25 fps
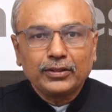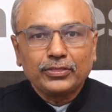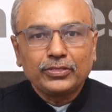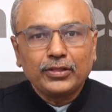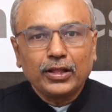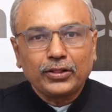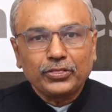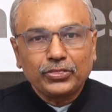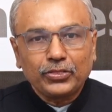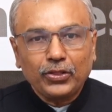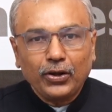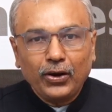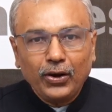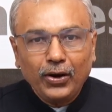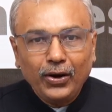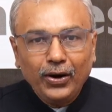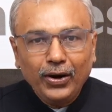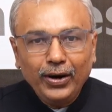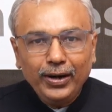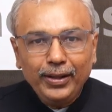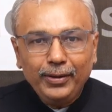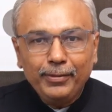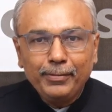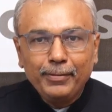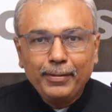The
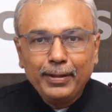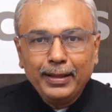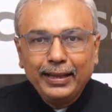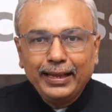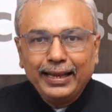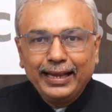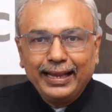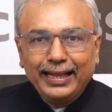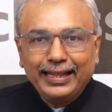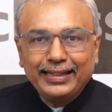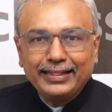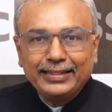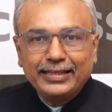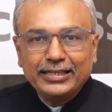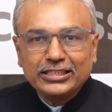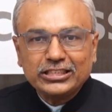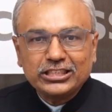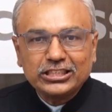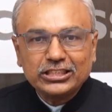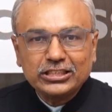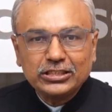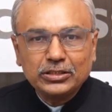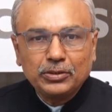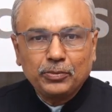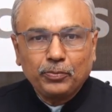third in
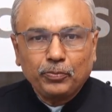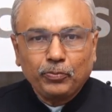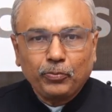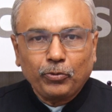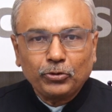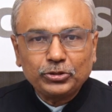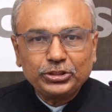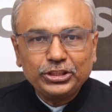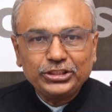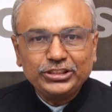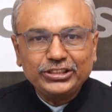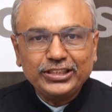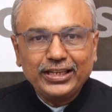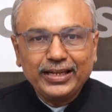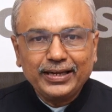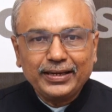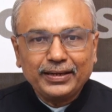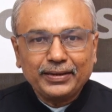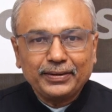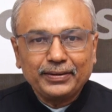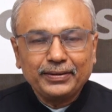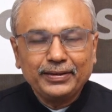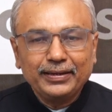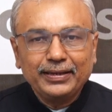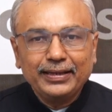this
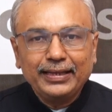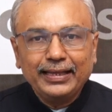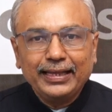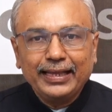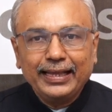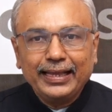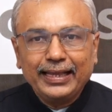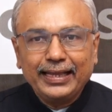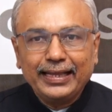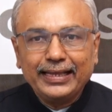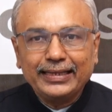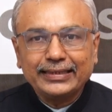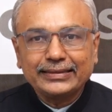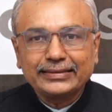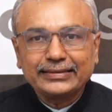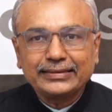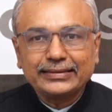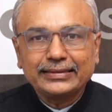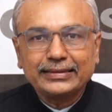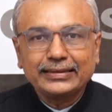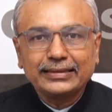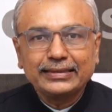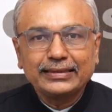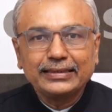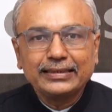position
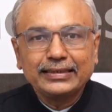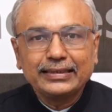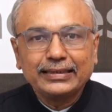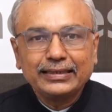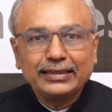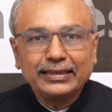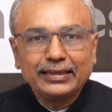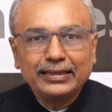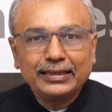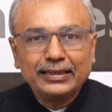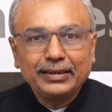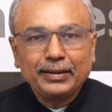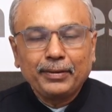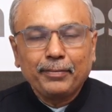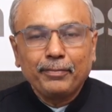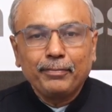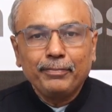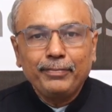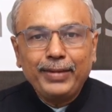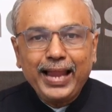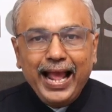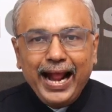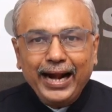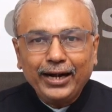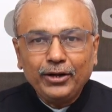is
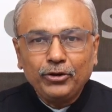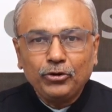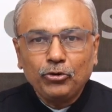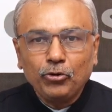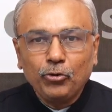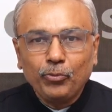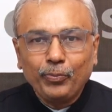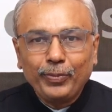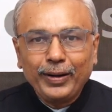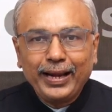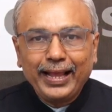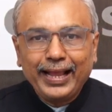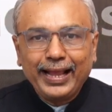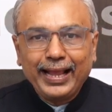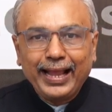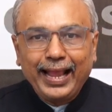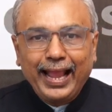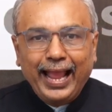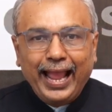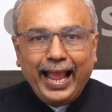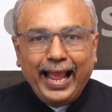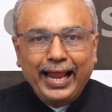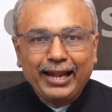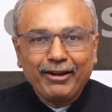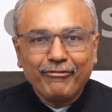black to
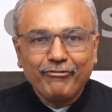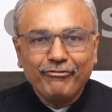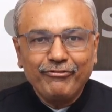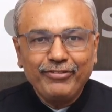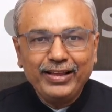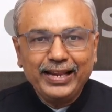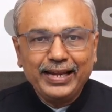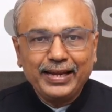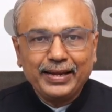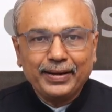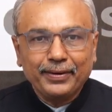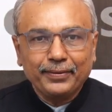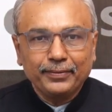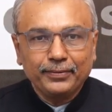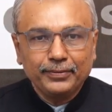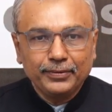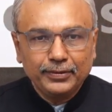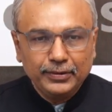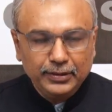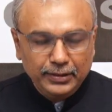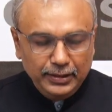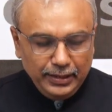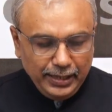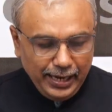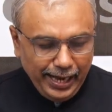play and win.
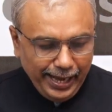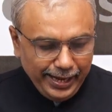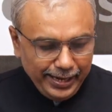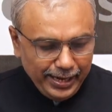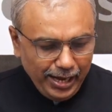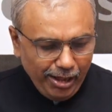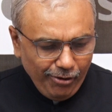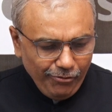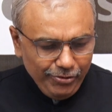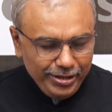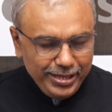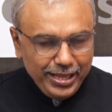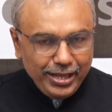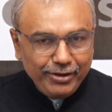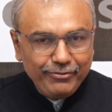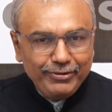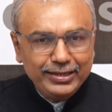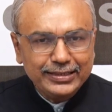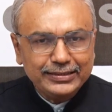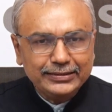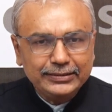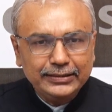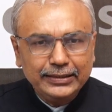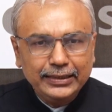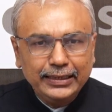And now here
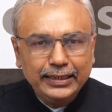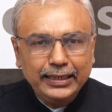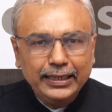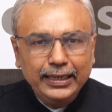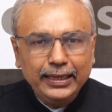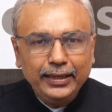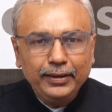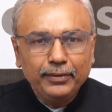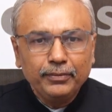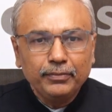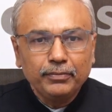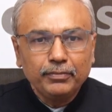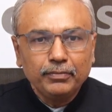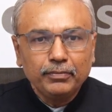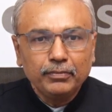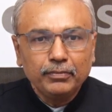we see